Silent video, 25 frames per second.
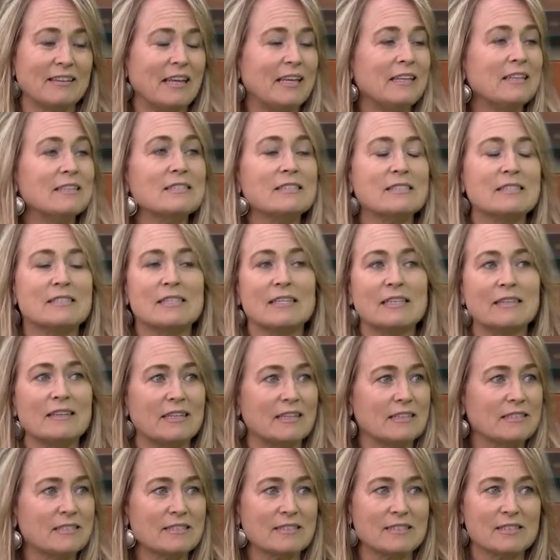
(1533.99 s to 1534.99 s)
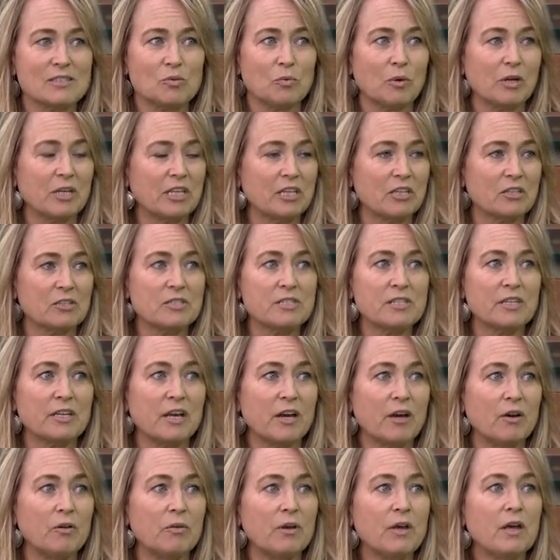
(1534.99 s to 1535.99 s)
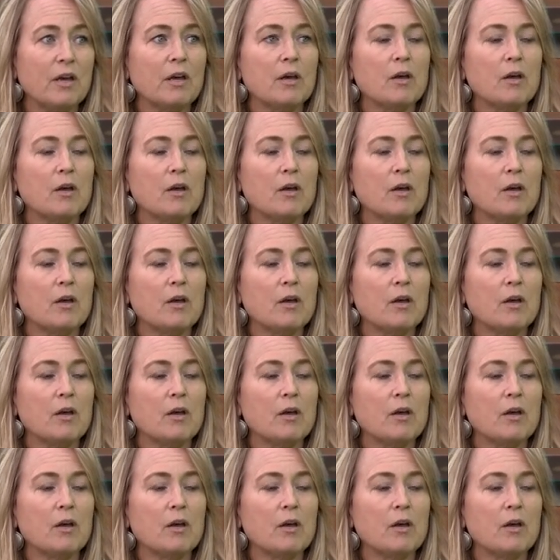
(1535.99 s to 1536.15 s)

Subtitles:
They didn't see this 20 years ago,